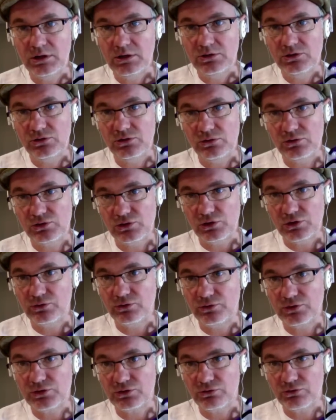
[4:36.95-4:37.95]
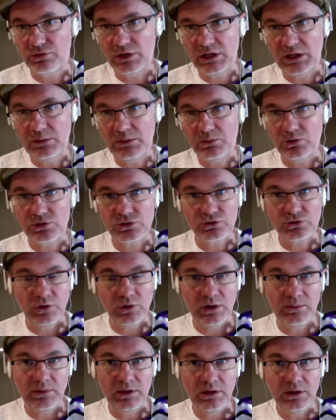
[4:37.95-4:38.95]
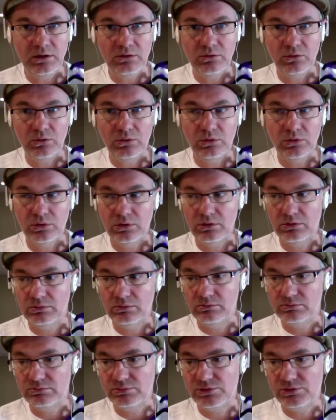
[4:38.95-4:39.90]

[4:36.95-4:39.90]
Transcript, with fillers: So search for scream or screaming or